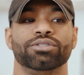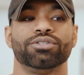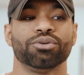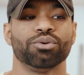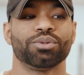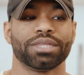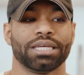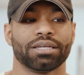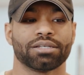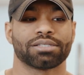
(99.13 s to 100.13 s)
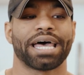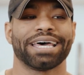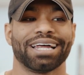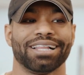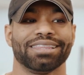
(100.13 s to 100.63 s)
do things
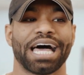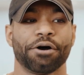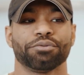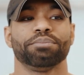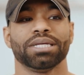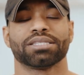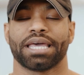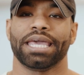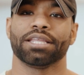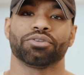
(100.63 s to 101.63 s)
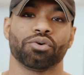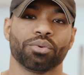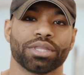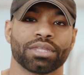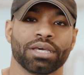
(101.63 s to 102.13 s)
that allowed me to handle
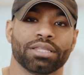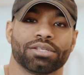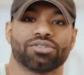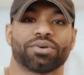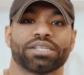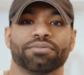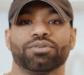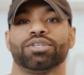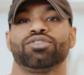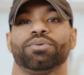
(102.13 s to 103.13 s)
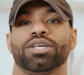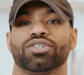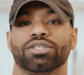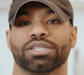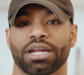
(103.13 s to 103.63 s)
with the stressful
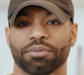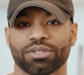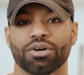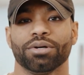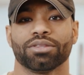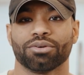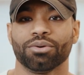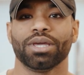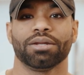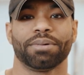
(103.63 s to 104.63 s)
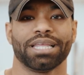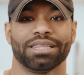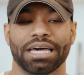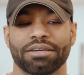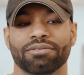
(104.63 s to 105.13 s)
situations that I was going through in my
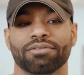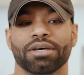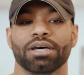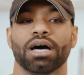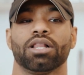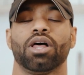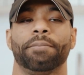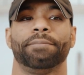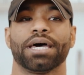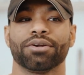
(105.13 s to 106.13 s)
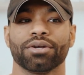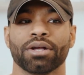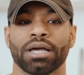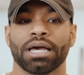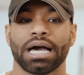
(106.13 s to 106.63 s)
life a lot better.
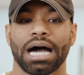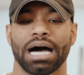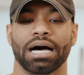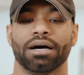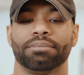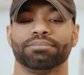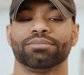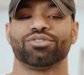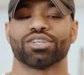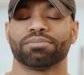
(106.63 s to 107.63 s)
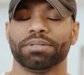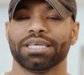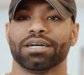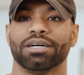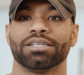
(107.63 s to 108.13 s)
Just
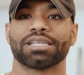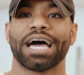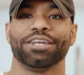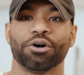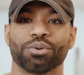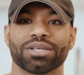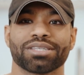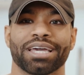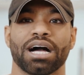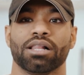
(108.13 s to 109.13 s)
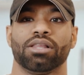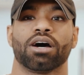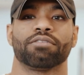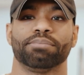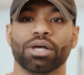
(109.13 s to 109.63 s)
because I noticed like a
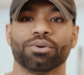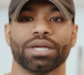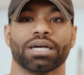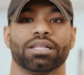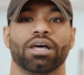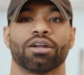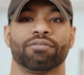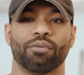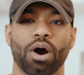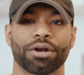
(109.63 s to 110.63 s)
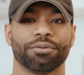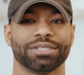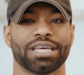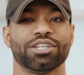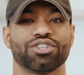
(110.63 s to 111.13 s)
lot of bloating, a lot of water
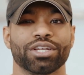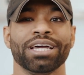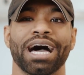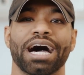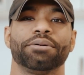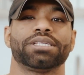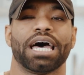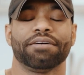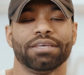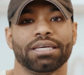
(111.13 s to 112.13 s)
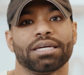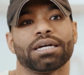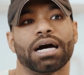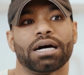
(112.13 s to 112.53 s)
retention. I was having